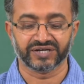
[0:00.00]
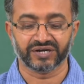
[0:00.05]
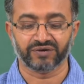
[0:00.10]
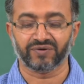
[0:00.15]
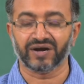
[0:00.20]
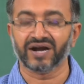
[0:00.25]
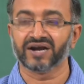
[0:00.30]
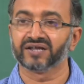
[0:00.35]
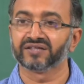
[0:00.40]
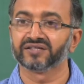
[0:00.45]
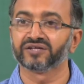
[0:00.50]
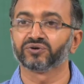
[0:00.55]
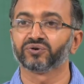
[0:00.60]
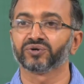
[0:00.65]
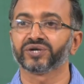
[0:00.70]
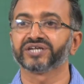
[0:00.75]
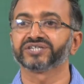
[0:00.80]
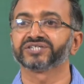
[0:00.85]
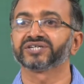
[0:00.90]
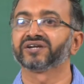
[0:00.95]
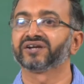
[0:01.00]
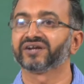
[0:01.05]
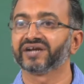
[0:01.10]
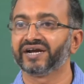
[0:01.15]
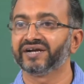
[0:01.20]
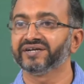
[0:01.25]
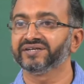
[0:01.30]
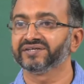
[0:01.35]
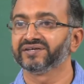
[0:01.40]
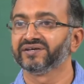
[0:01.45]
required and the rotation
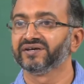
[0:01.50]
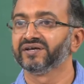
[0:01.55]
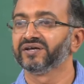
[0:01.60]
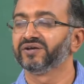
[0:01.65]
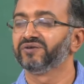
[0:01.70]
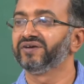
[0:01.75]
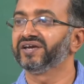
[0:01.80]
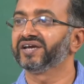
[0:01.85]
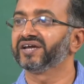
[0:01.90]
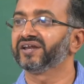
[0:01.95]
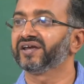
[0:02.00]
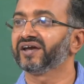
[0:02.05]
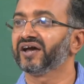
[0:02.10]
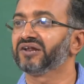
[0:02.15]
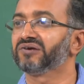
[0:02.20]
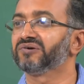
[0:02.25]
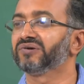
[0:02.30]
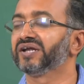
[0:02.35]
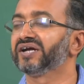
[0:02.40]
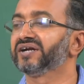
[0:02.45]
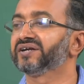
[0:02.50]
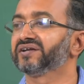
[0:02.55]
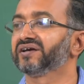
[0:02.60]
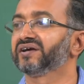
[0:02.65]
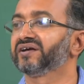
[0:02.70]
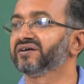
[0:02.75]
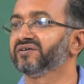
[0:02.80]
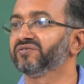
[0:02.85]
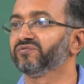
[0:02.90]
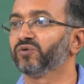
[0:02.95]
rate, we can calculate
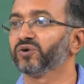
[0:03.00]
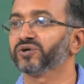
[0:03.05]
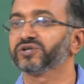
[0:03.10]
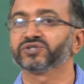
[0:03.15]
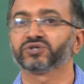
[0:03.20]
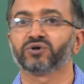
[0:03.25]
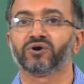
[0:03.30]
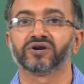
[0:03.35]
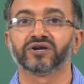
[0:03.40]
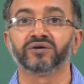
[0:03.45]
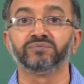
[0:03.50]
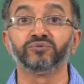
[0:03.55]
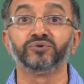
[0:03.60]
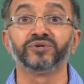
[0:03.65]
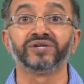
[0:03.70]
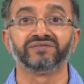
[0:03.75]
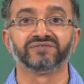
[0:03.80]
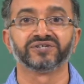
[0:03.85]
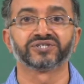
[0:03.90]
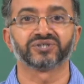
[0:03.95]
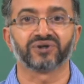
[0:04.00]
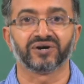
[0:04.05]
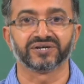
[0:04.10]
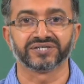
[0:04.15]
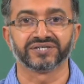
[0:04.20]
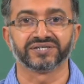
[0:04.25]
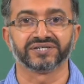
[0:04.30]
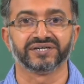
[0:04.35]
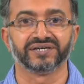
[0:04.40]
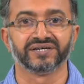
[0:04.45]
what is called a Mooney
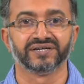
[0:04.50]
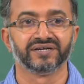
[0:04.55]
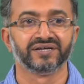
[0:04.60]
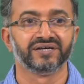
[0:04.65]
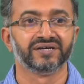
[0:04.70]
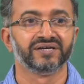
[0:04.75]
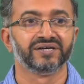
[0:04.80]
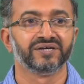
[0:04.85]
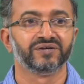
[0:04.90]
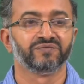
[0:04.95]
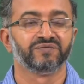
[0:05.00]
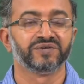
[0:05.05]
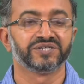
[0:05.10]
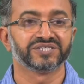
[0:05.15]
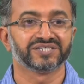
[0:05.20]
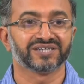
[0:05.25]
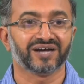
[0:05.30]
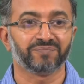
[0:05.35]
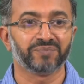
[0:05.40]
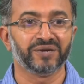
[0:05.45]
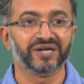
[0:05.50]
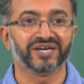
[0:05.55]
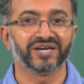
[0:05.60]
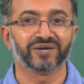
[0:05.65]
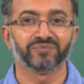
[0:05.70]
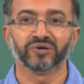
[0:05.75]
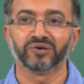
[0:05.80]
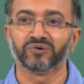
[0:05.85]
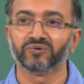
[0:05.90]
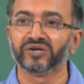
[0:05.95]
viscosity, which is
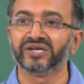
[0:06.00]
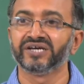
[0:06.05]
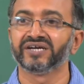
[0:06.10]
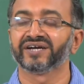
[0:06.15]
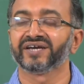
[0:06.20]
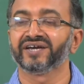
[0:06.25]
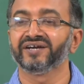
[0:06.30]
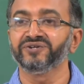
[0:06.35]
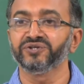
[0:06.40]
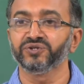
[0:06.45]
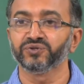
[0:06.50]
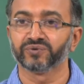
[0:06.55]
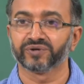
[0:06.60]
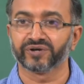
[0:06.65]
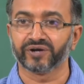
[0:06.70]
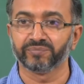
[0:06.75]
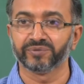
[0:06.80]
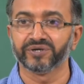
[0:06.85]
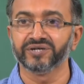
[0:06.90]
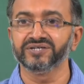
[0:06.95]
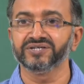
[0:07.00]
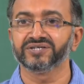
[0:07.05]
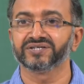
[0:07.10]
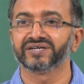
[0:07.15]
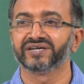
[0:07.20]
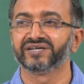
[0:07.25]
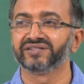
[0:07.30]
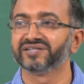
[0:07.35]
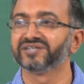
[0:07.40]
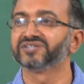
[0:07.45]
applicable only again to rubbers
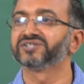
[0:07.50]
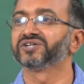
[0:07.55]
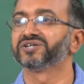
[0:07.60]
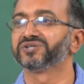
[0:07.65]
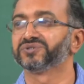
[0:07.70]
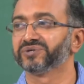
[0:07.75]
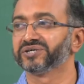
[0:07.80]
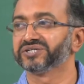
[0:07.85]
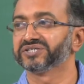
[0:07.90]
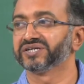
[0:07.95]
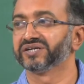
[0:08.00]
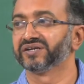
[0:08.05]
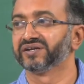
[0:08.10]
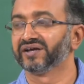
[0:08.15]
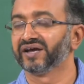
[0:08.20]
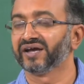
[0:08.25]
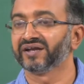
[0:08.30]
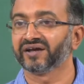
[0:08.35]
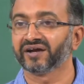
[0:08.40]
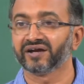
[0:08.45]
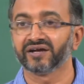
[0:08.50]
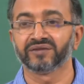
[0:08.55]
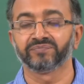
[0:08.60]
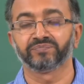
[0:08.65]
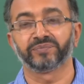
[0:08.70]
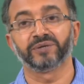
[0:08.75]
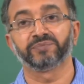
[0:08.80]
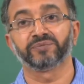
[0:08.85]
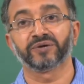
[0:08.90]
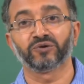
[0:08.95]
in this situation, and again
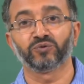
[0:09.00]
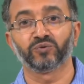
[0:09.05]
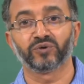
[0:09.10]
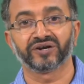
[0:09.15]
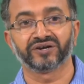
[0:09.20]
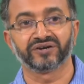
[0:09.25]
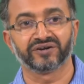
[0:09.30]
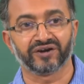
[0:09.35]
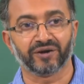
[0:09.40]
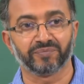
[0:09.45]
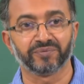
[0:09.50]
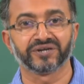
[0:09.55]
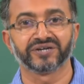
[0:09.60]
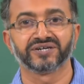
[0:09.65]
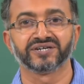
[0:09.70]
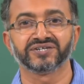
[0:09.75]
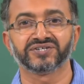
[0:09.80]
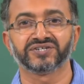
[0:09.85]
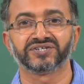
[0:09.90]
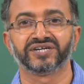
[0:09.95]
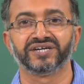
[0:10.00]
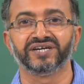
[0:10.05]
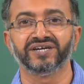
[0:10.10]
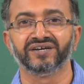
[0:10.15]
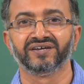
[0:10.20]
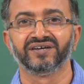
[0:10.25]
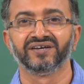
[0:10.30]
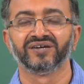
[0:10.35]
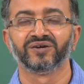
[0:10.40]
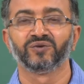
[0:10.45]
people who are in rubber industry
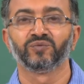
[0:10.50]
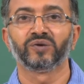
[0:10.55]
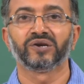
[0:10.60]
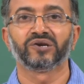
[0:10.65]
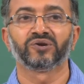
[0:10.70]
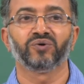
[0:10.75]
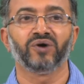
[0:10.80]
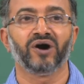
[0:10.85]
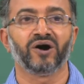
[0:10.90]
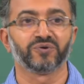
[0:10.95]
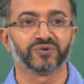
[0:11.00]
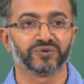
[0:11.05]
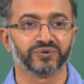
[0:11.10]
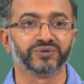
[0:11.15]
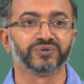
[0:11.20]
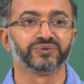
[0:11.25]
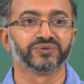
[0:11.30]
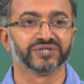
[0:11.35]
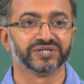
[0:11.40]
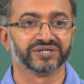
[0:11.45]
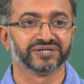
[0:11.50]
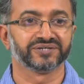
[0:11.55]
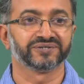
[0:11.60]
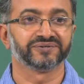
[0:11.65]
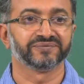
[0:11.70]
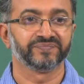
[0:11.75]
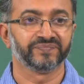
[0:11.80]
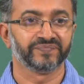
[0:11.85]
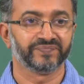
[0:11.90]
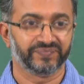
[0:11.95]
will know how to use it.
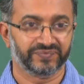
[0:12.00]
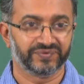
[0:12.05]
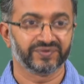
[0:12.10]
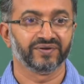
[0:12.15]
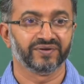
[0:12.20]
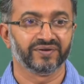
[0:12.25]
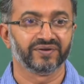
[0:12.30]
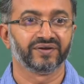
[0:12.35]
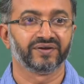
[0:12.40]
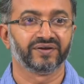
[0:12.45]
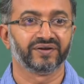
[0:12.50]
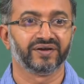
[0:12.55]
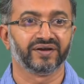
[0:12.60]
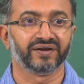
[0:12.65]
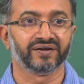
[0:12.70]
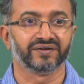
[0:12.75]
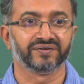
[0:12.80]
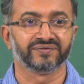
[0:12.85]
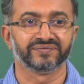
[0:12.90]
Yeah.